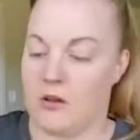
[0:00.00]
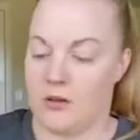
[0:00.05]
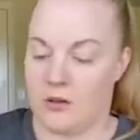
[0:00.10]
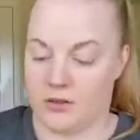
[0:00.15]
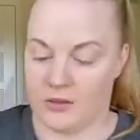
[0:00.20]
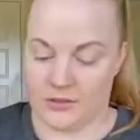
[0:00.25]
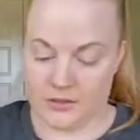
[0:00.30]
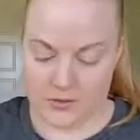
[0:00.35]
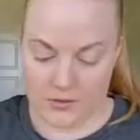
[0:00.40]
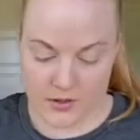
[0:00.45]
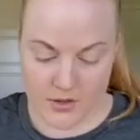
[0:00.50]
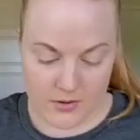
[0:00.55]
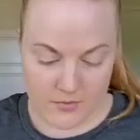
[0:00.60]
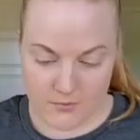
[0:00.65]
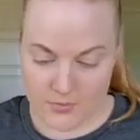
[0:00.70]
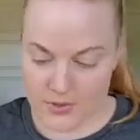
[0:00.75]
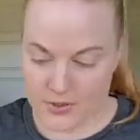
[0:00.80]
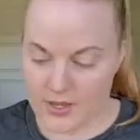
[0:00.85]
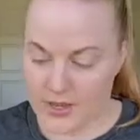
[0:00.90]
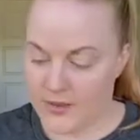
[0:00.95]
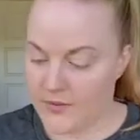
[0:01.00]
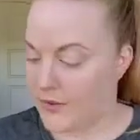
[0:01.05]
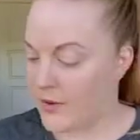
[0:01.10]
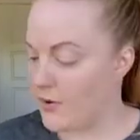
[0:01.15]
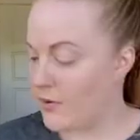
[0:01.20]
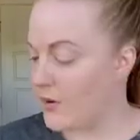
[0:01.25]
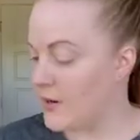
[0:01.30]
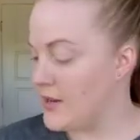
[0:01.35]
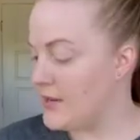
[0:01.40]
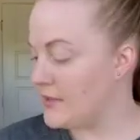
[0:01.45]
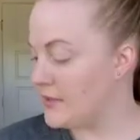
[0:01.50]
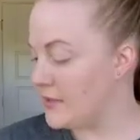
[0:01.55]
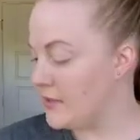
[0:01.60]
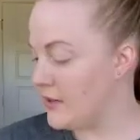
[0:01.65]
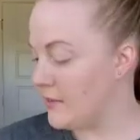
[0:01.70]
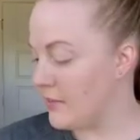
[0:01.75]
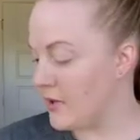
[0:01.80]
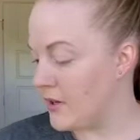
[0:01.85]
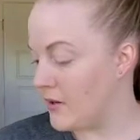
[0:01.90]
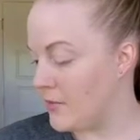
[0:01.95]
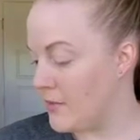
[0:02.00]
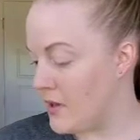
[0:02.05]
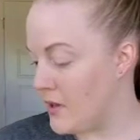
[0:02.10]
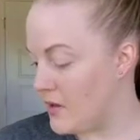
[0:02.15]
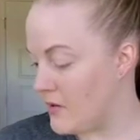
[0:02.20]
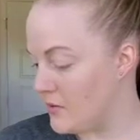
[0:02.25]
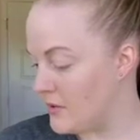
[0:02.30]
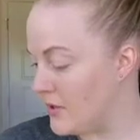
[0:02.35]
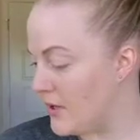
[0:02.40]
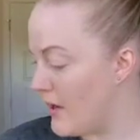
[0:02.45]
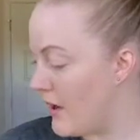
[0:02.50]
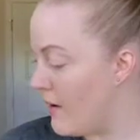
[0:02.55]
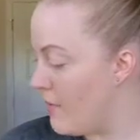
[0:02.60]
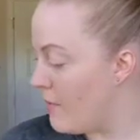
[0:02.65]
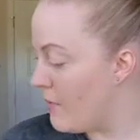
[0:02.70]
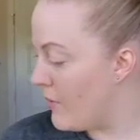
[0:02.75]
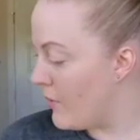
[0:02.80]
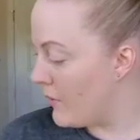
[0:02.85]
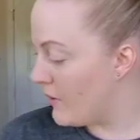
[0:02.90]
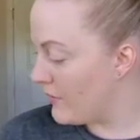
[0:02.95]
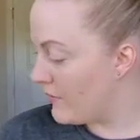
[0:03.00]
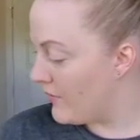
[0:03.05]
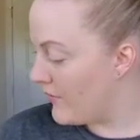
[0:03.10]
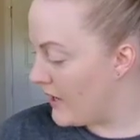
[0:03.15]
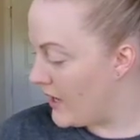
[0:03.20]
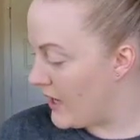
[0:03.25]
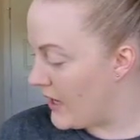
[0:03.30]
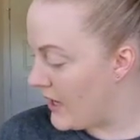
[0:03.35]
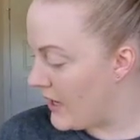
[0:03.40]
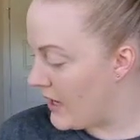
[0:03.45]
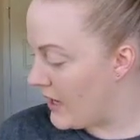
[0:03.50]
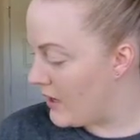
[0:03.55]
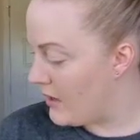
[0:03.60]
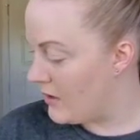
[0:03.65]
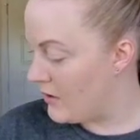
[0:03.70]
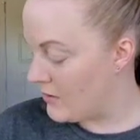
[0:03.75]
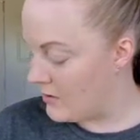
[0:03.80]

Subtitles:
Let's go ahead and put that in the crease, and I'm going to be using a Morphe,